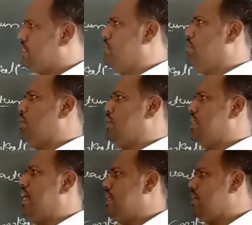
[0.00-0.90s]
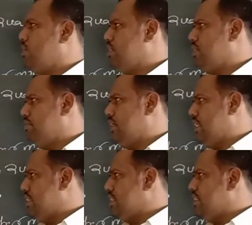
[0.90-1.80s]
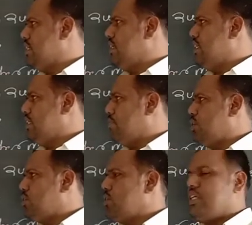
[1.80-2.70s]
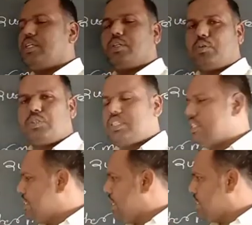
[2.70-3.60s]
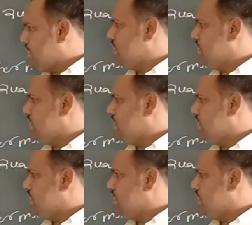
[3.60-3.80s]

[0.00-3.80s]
for the high quantum yield, that is the molecule undergo chain reaction,